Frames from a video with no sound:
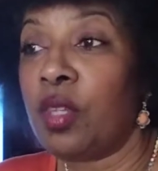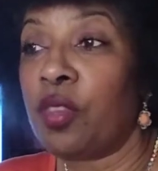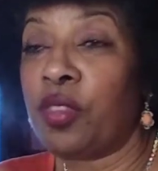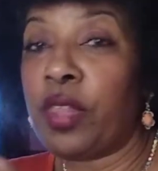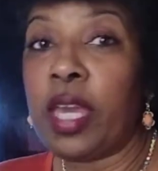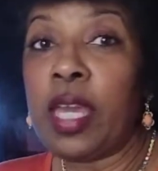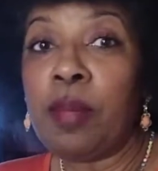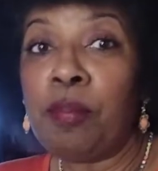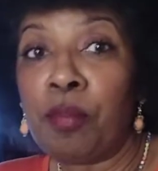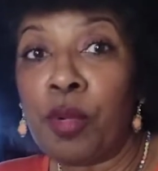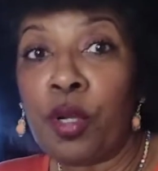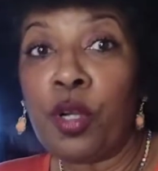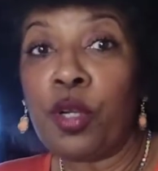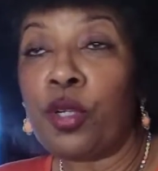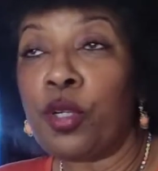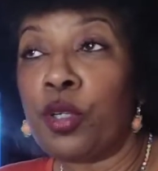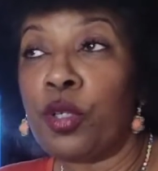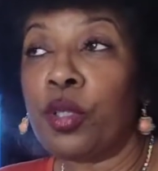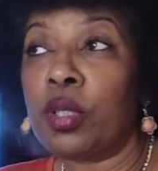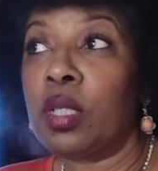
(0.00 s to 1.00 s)
They
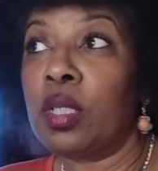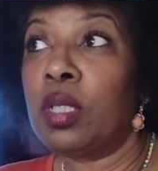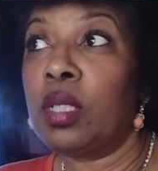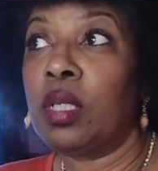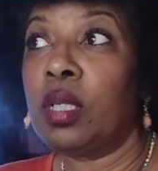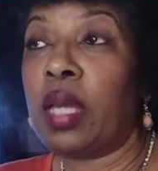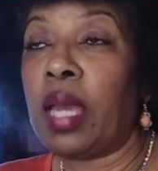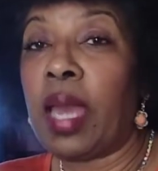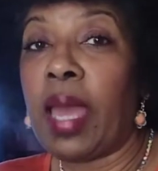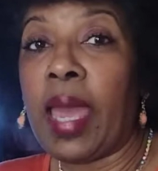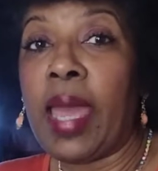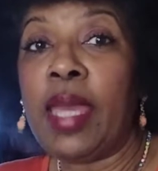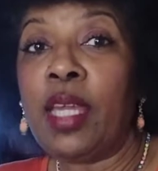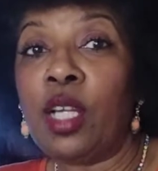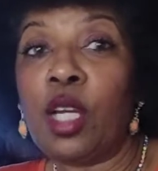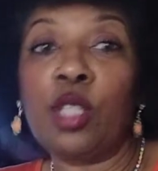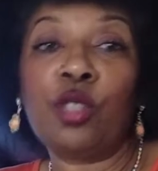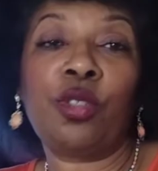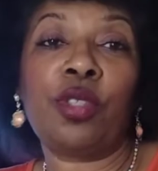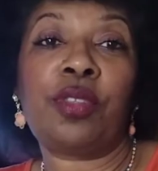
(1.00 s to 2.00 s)
murdered
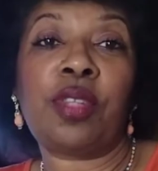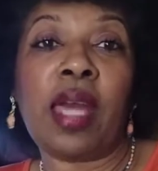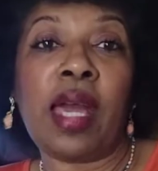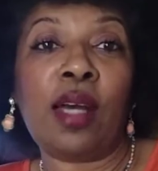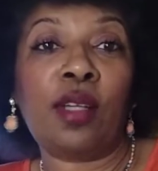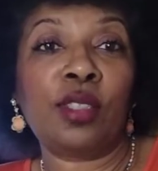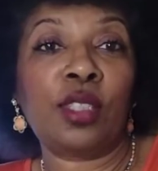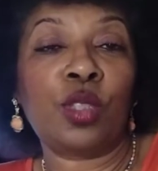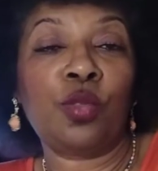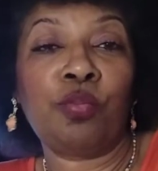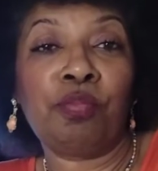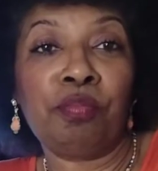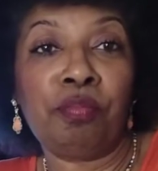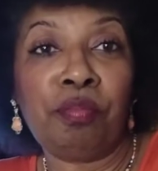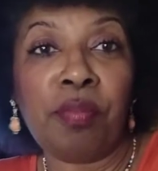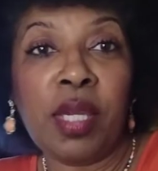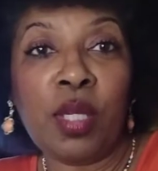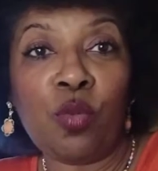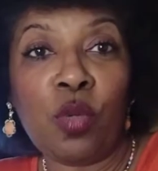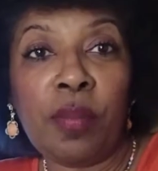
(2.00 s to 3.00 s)
800,000
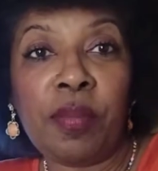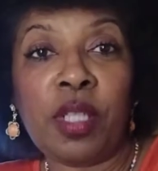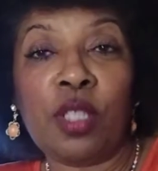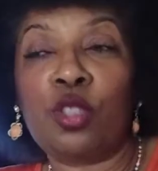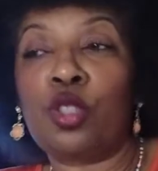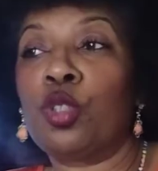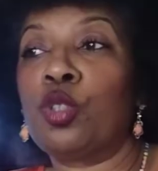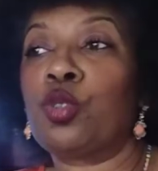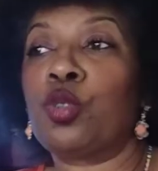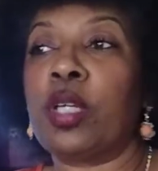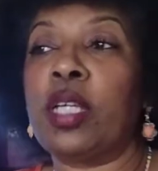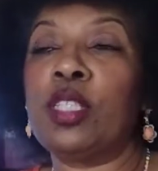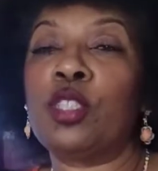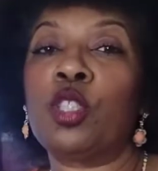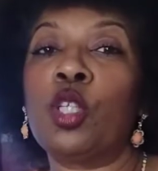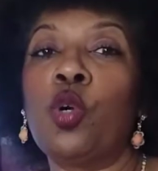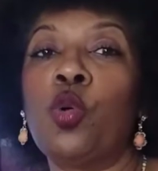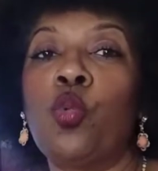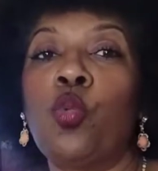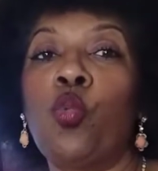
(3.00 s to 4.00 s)
men, women, and children. And
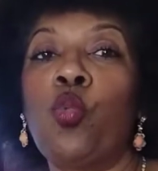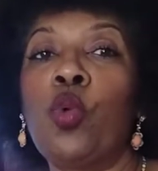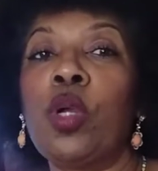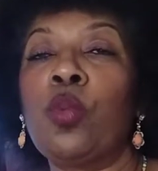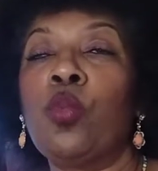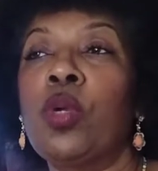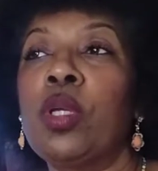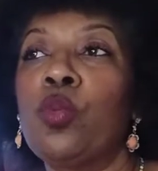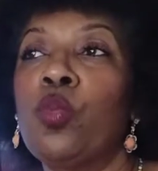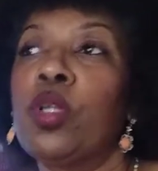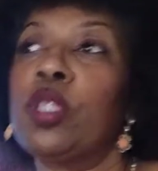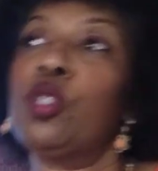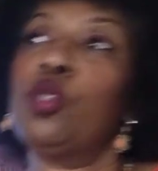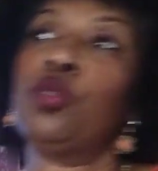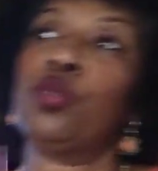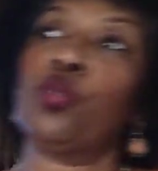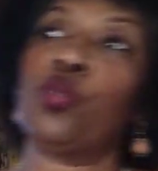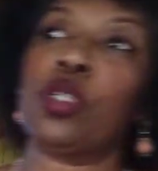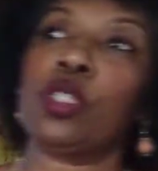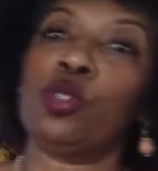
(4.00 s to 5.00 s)
so
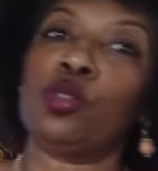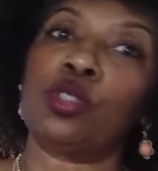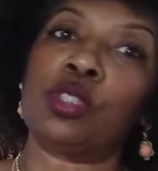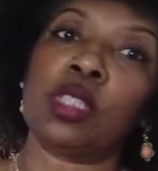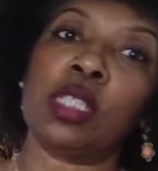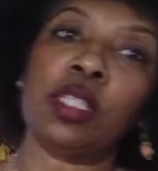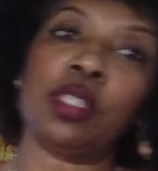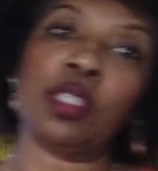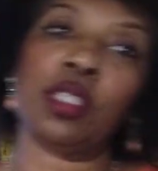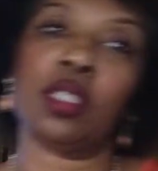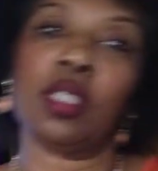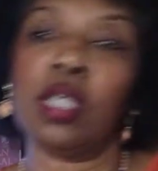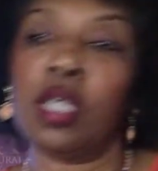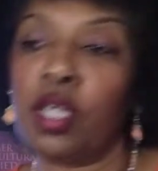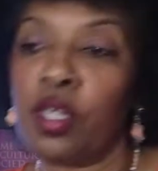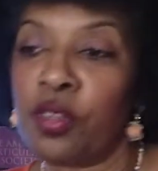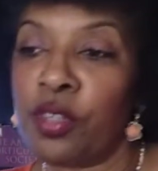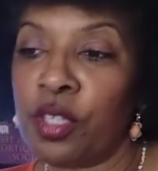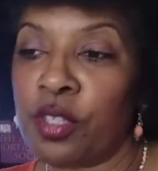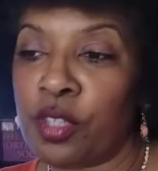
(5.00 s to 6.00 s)
when you see the
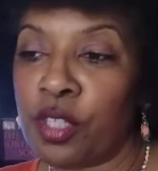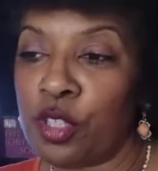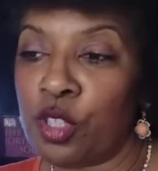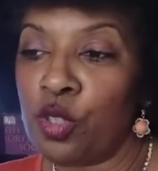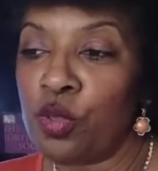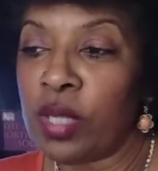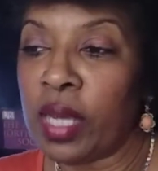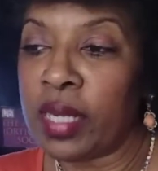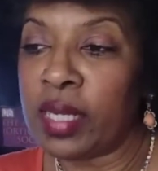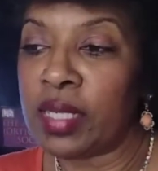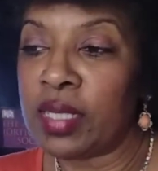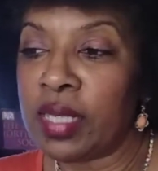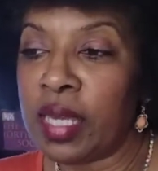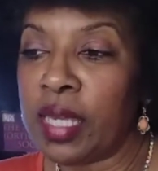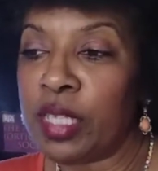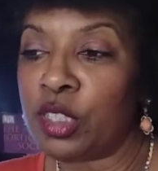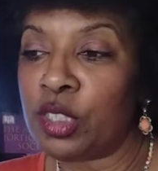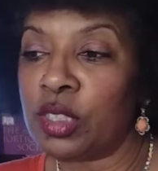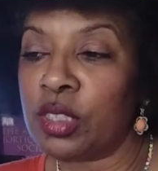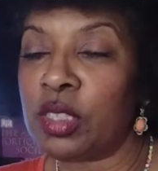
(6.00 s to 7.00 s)
United
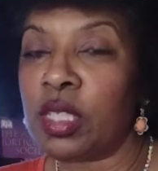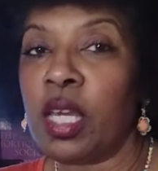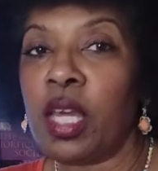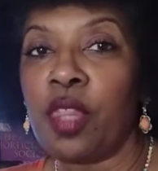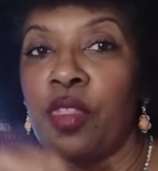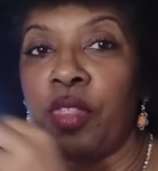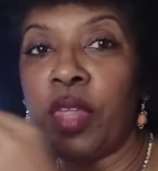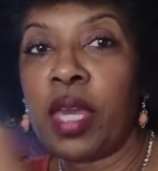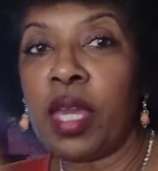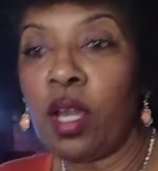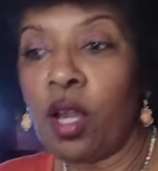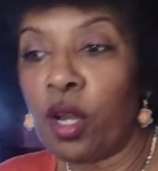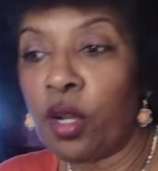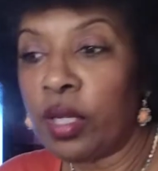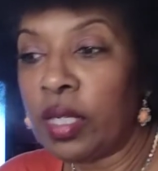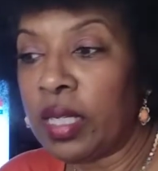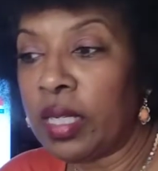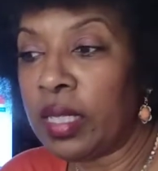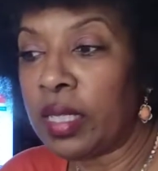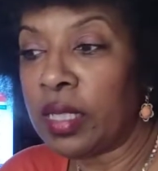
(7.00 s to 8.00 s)
Nations, they are
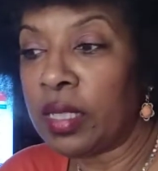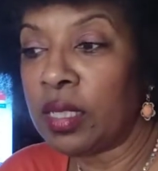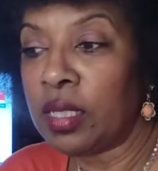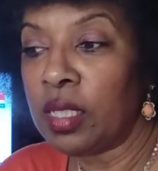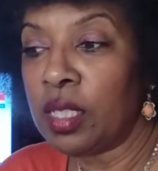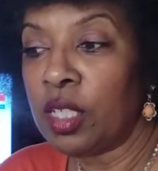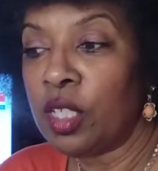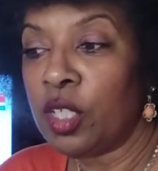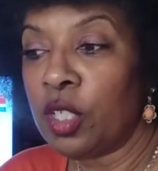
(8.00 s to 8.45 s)
in